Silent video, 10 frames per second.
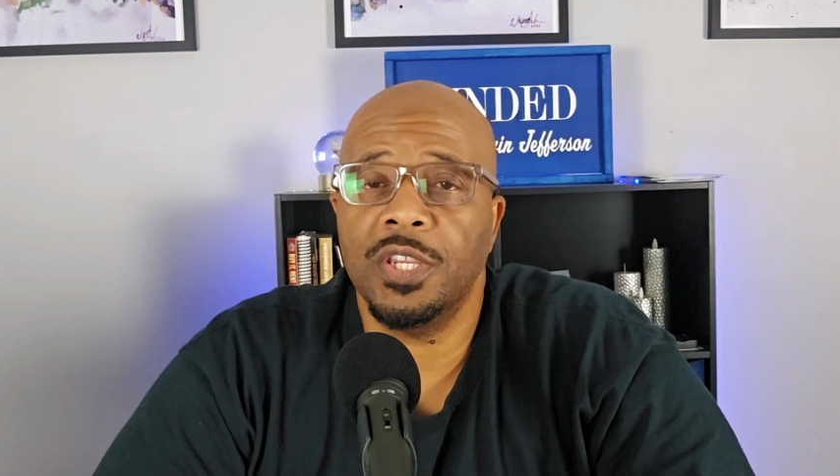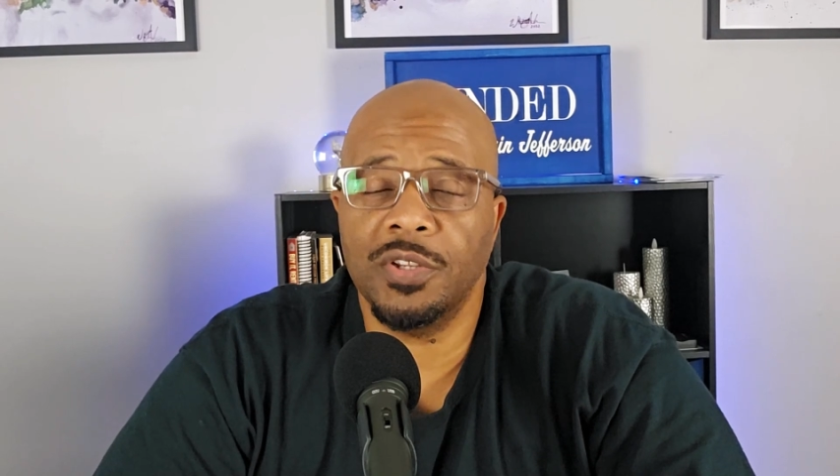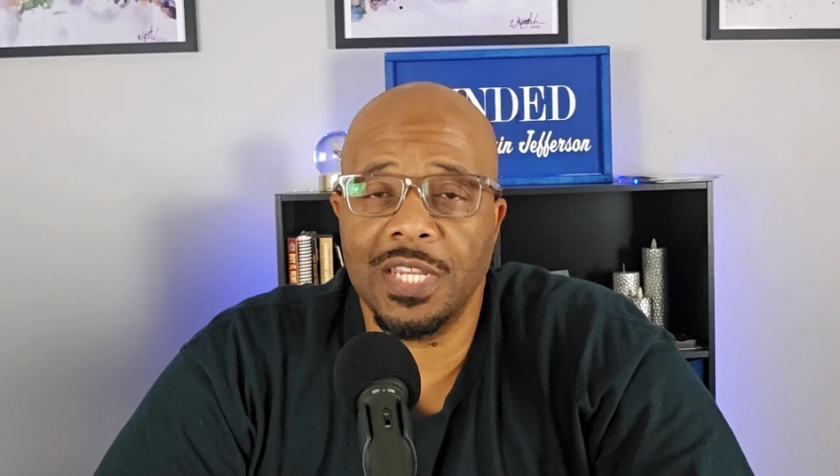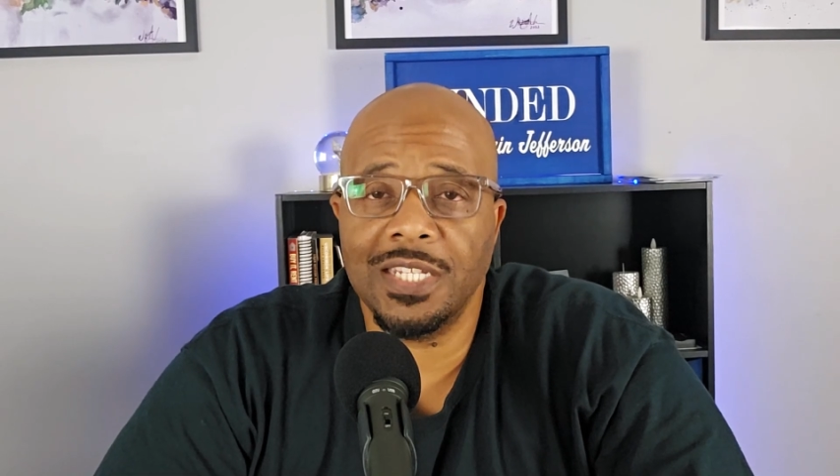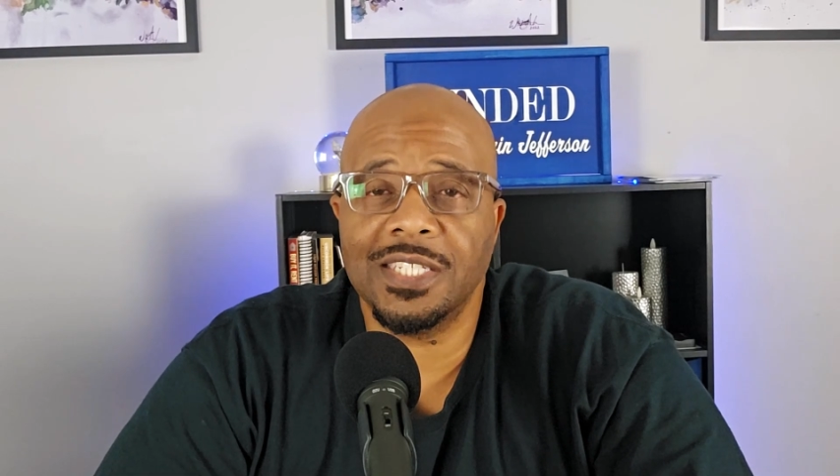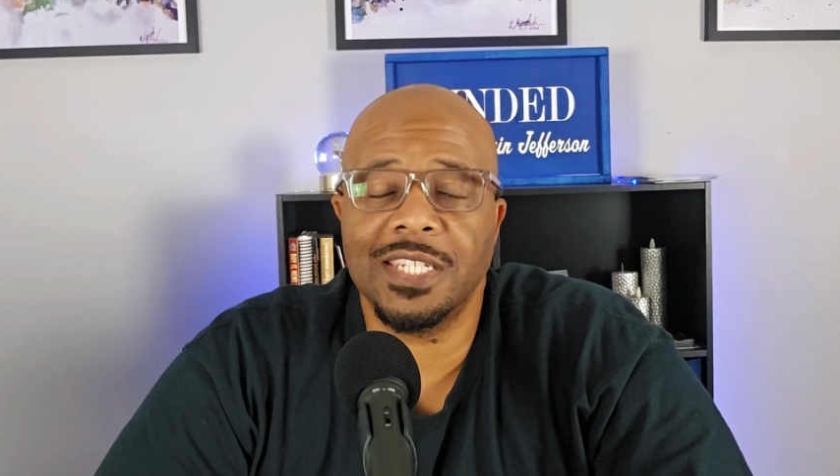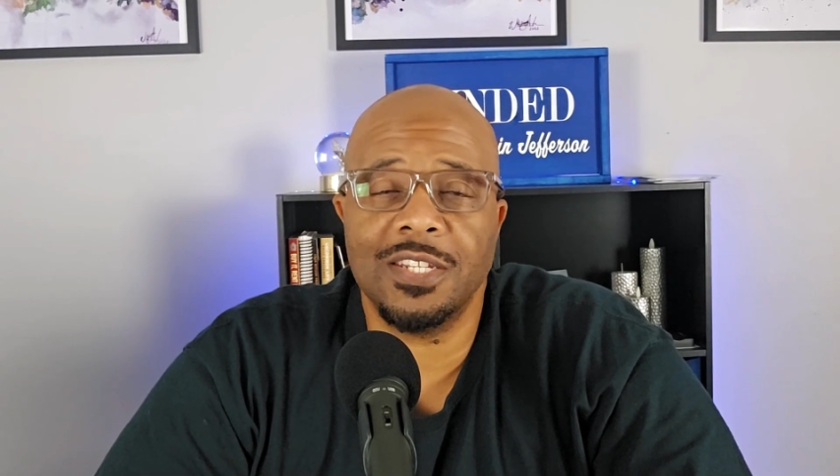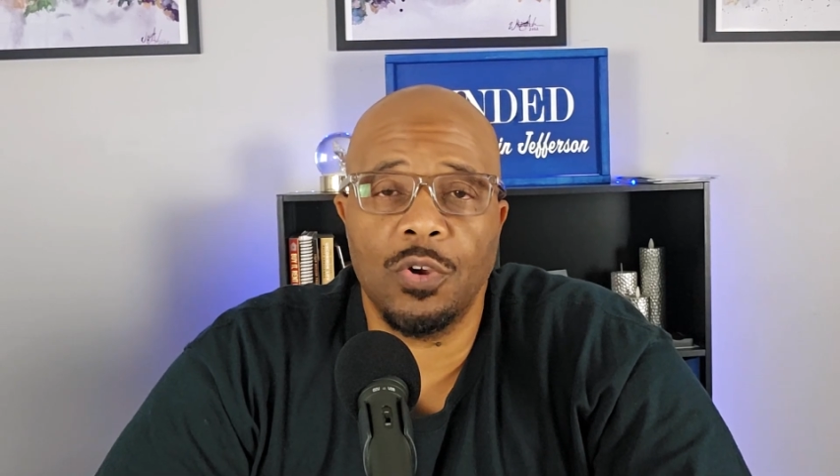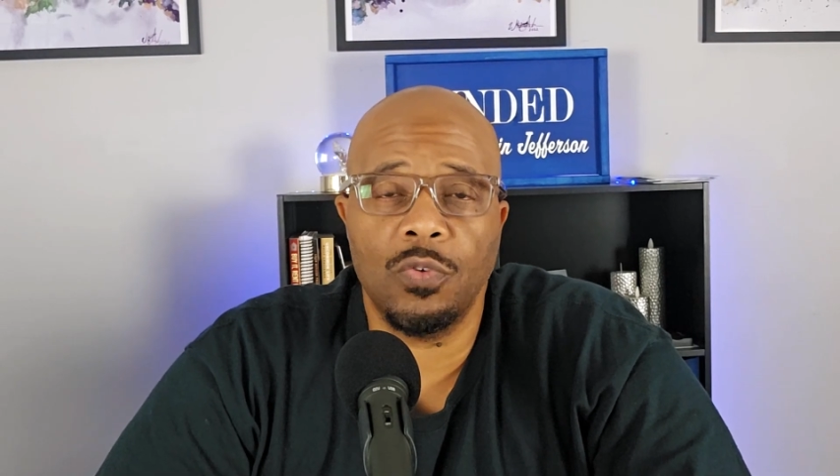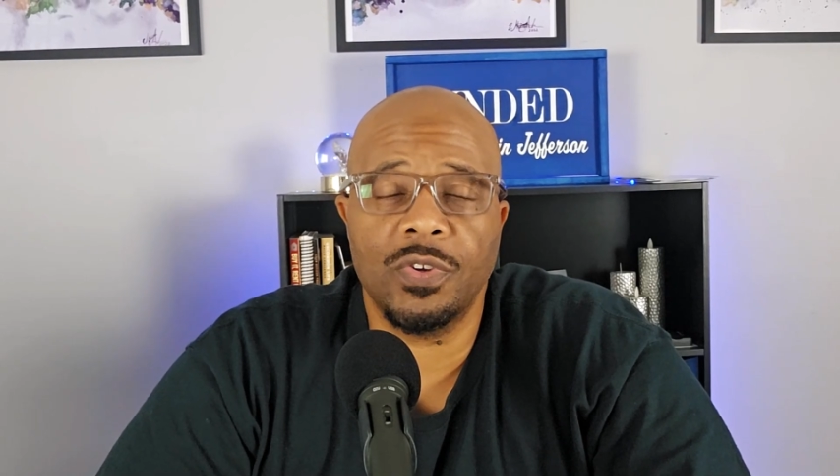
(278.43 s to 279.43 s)
you need to
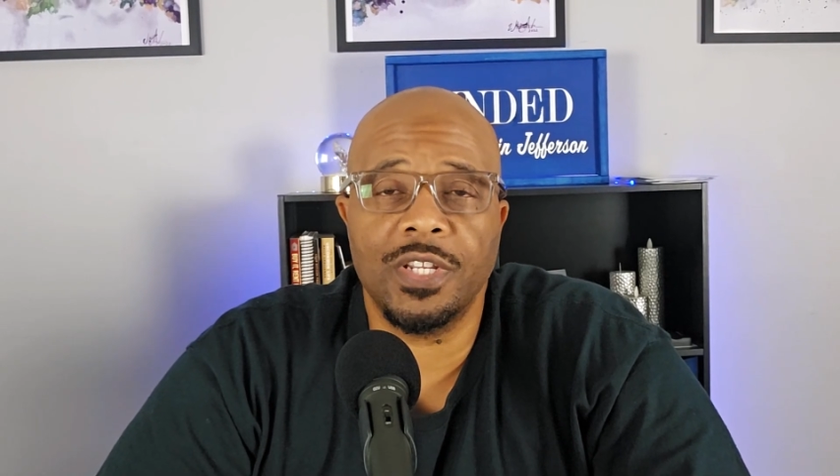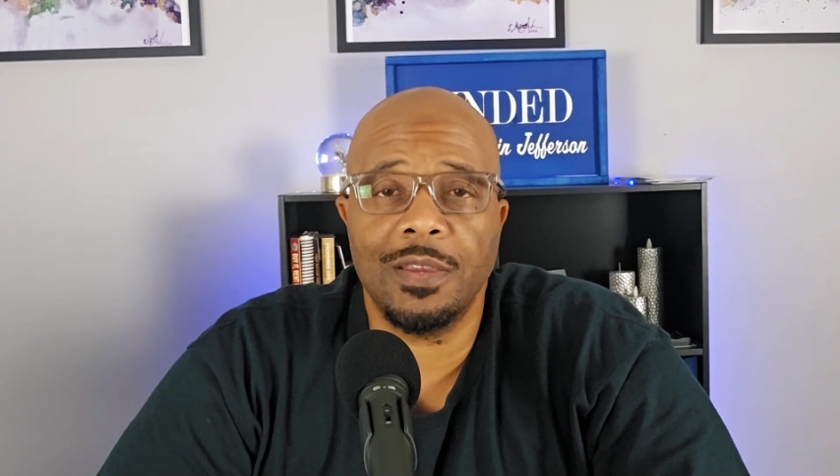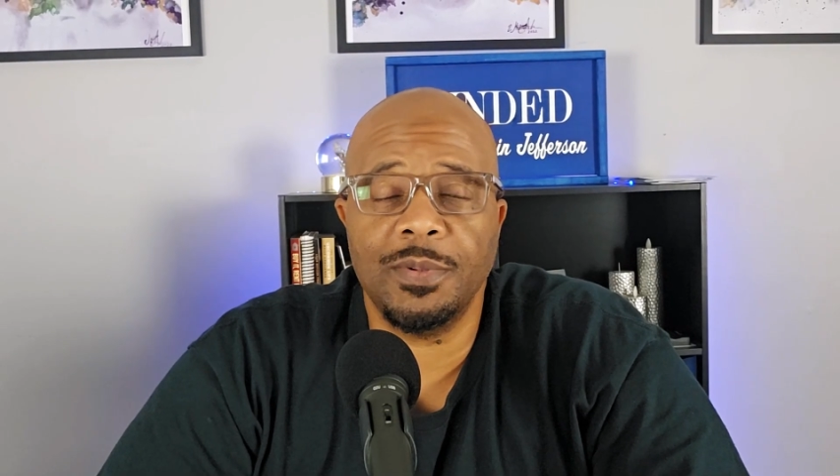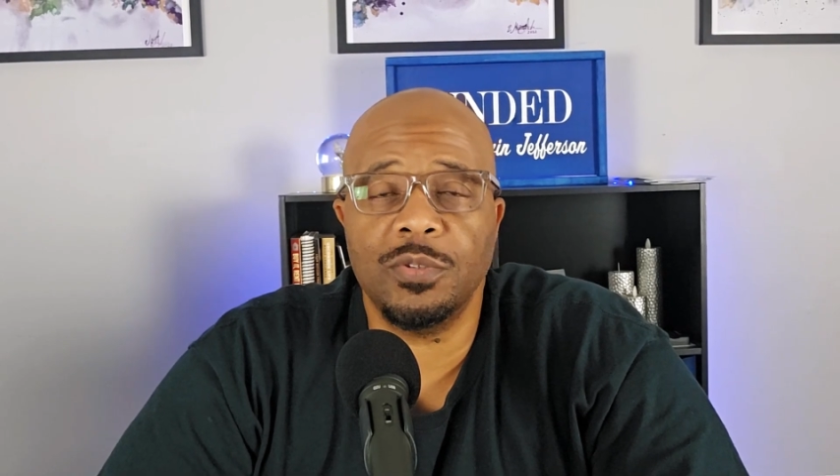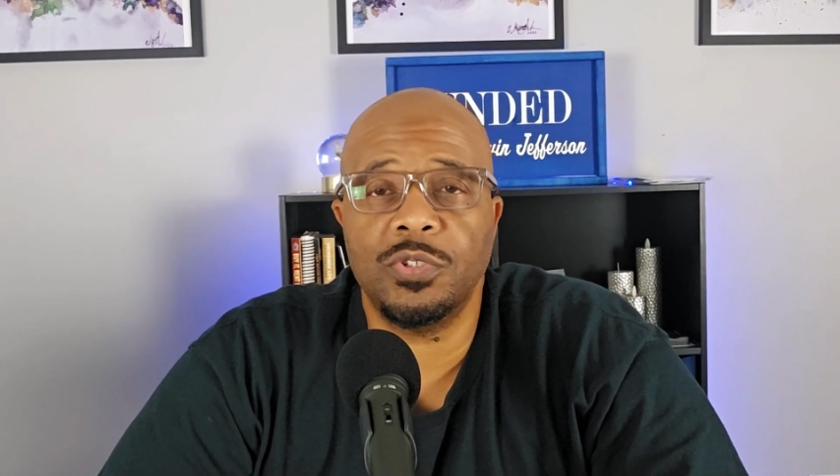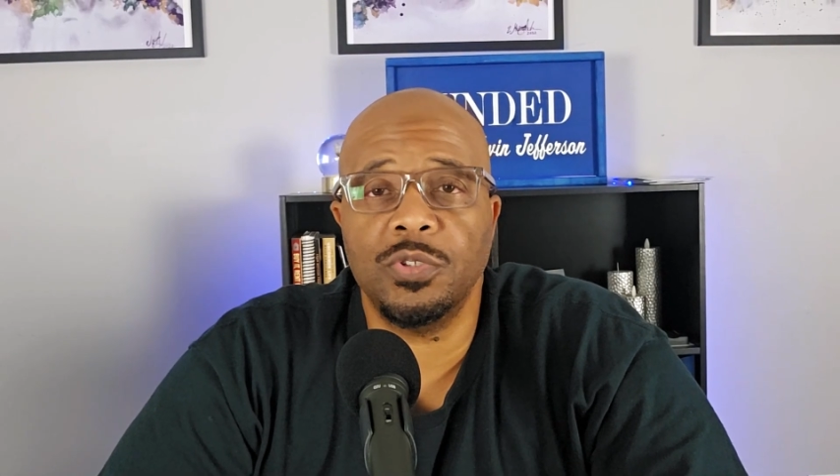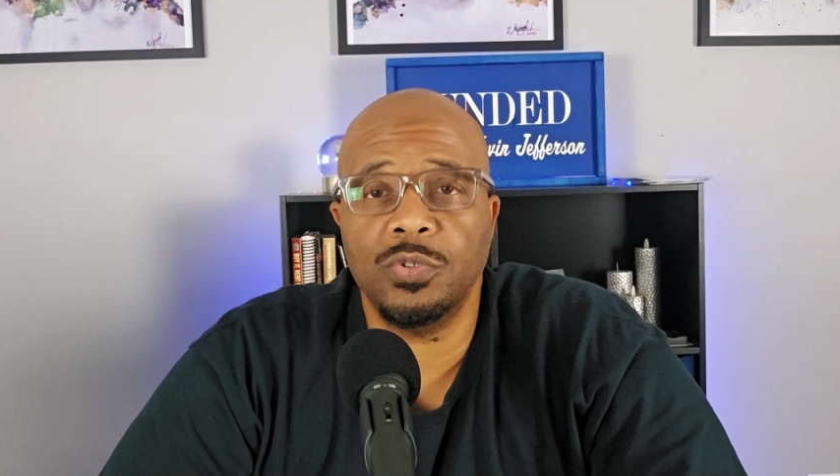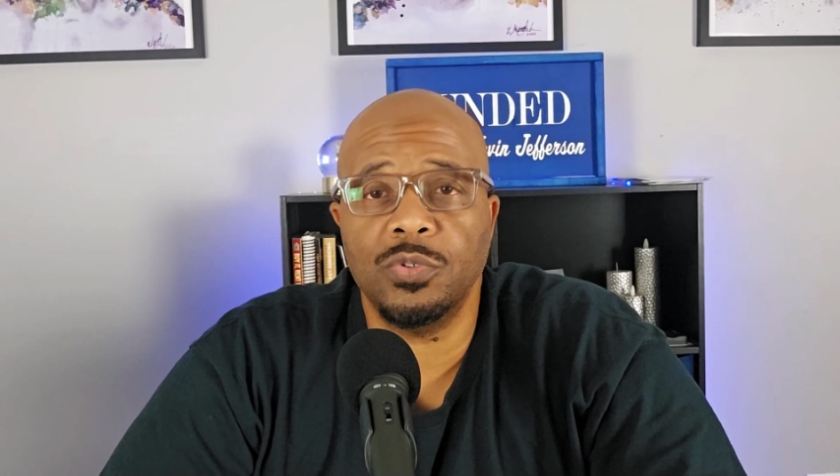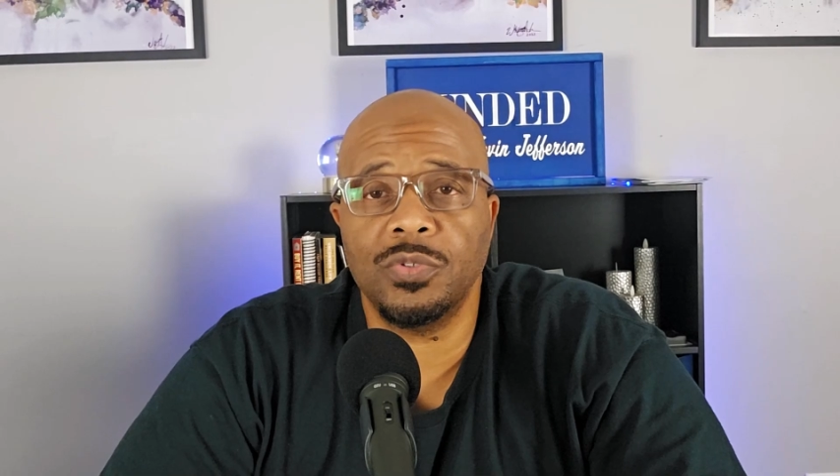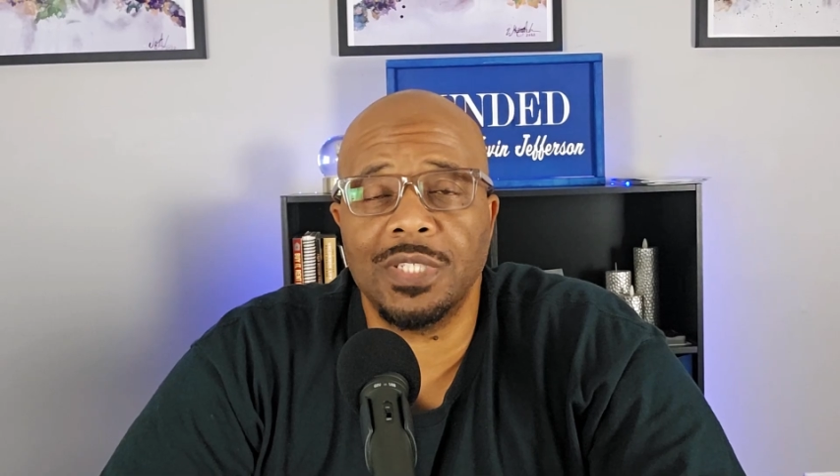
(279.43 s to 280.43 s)
send over
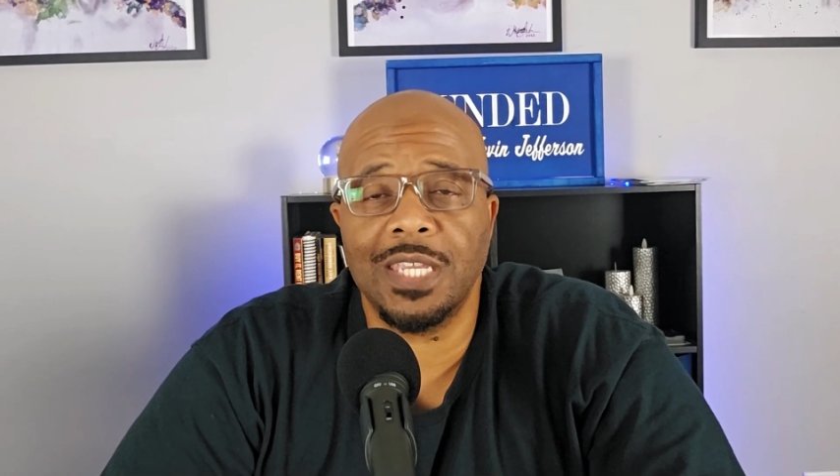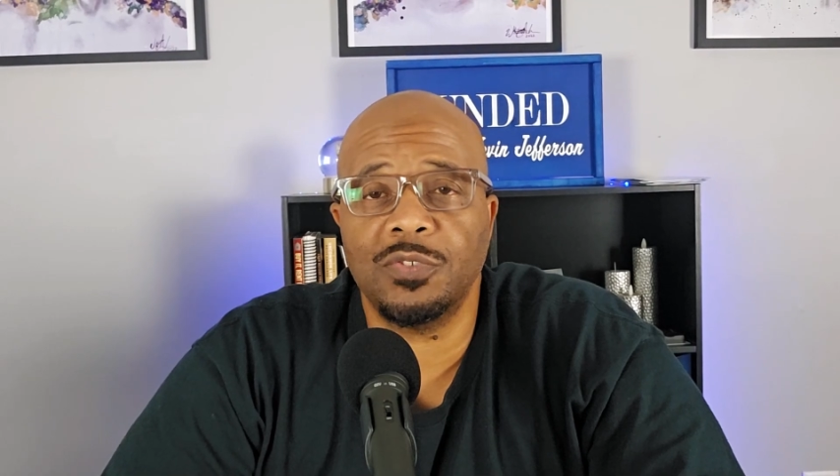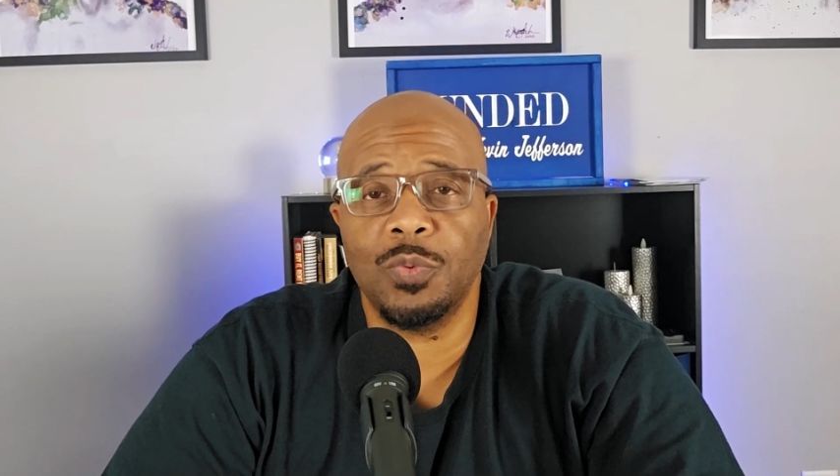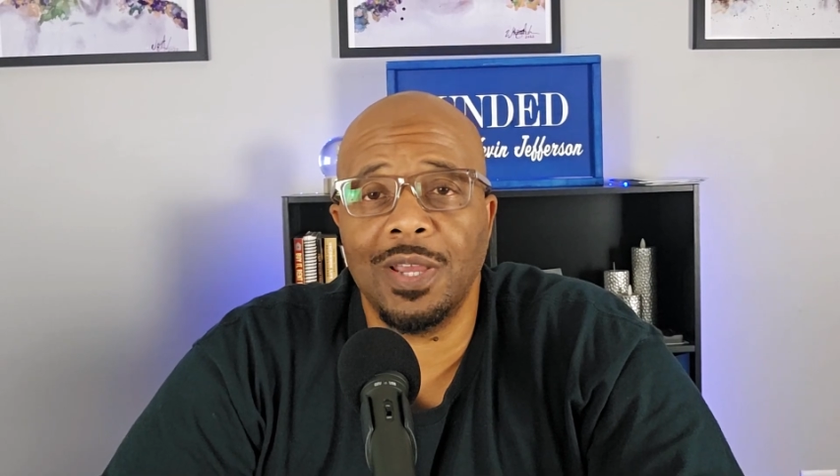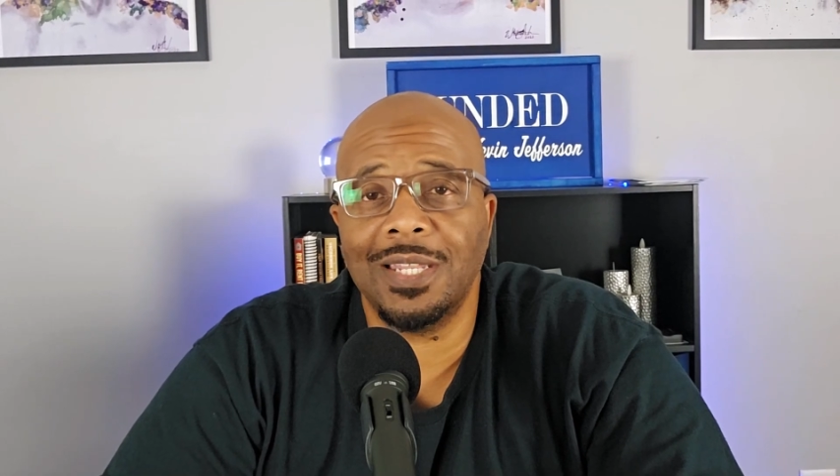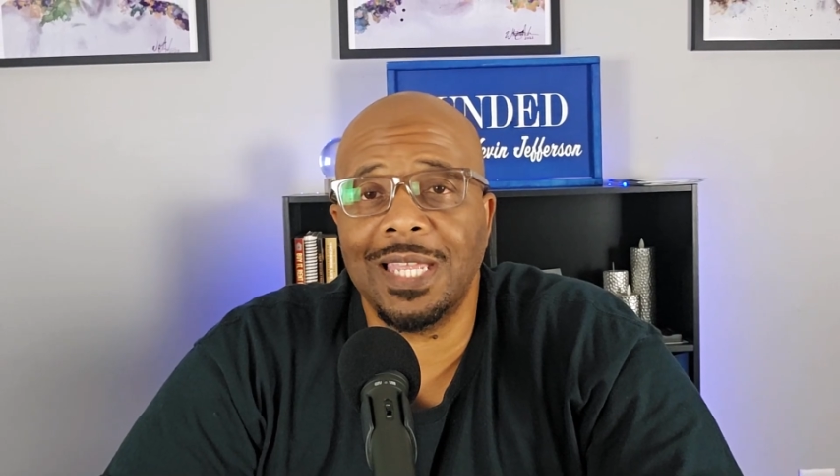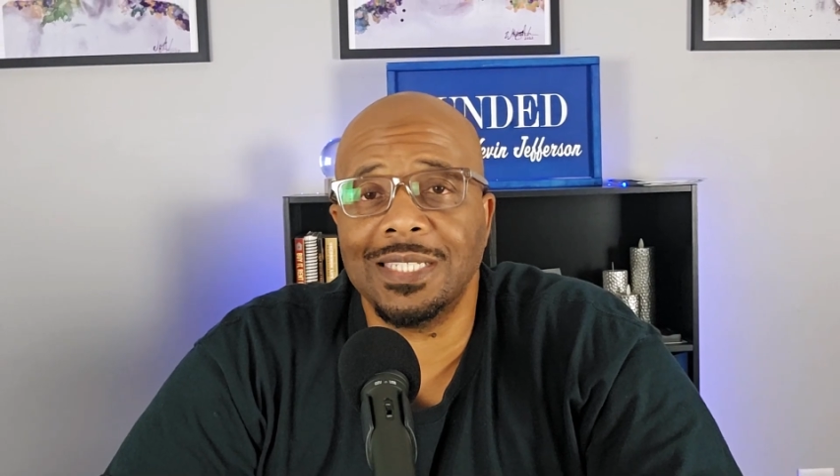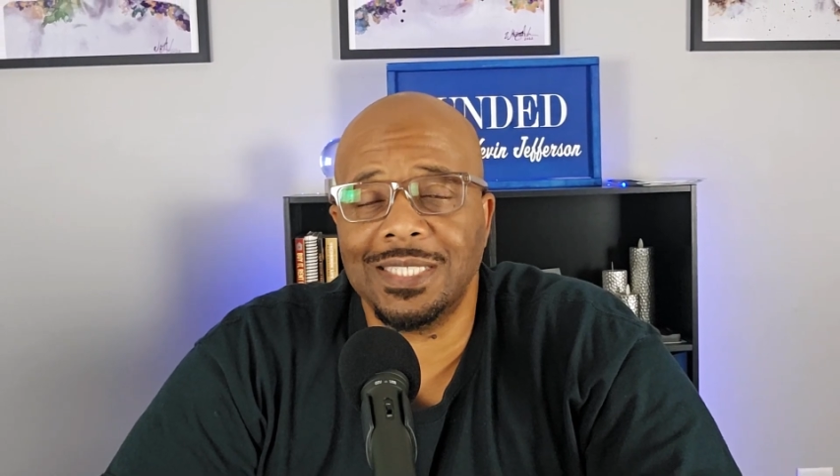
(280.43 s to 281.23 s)
W-2s as well as